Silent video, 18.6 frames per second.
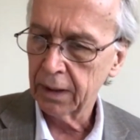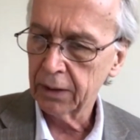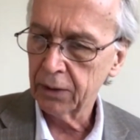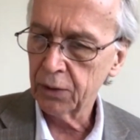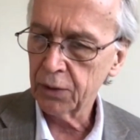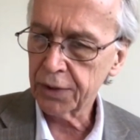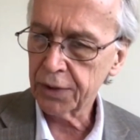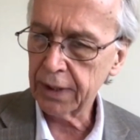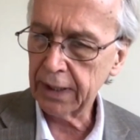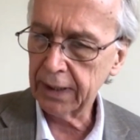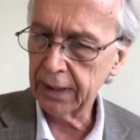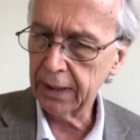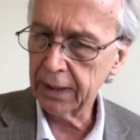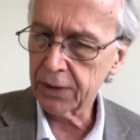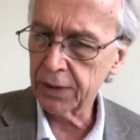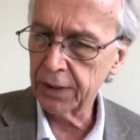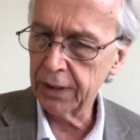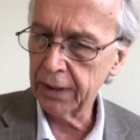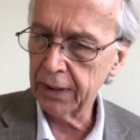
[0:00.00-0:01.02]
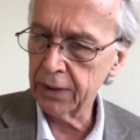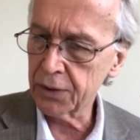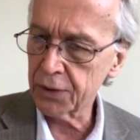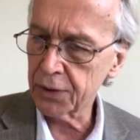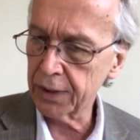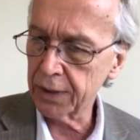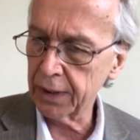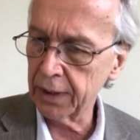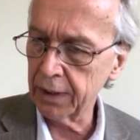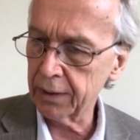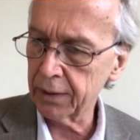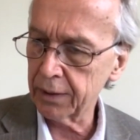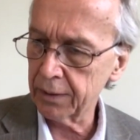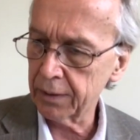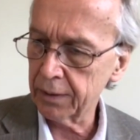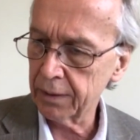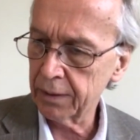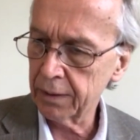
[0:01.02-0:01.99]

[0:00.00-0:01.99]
You said it's an instinct